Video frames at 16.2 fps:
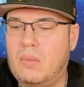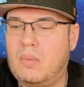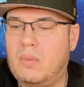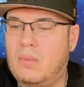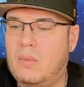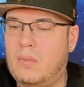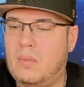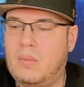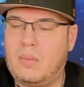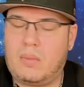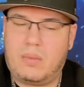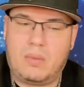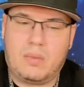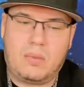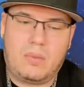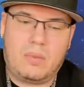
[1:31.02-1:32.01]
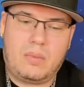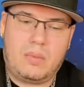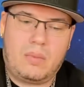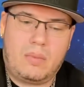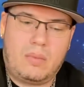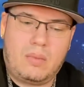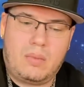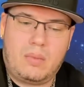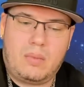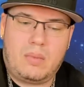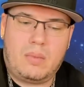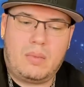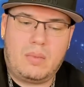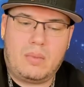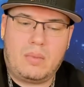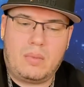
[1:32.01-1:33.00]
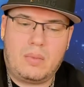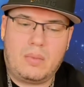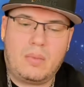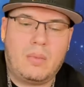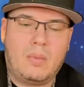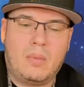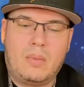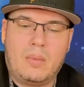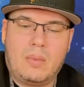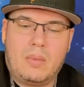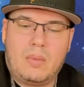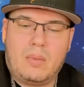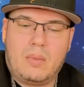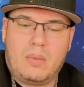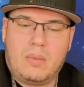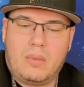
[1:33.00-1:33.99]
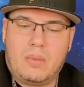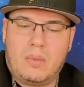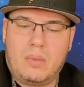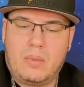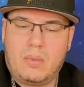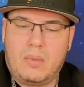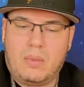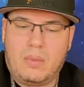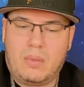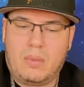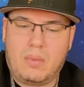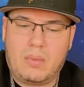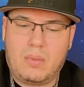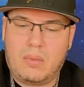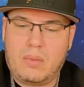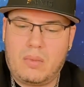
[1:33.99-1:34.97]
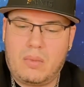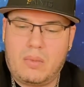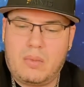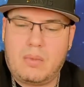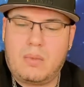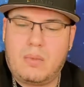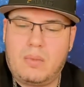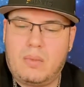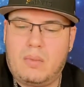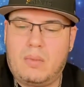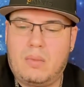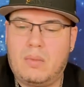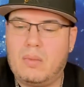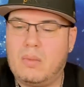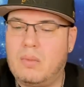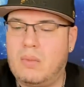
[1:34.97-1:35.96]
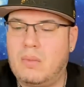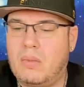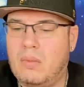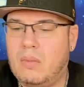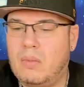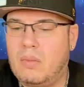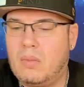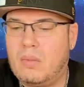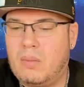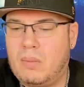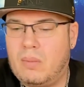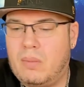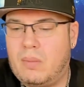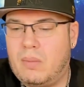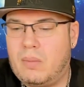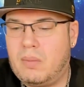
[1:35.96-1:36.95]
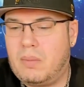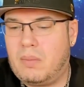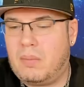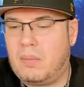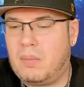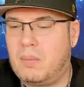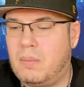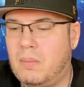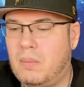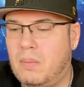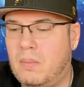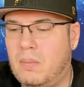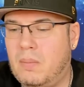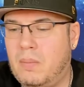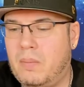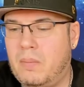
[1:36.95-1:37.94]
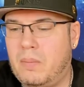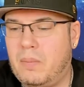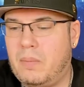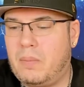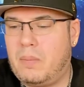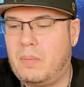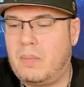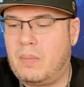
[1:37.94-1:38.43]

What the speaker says: Nobody speaks.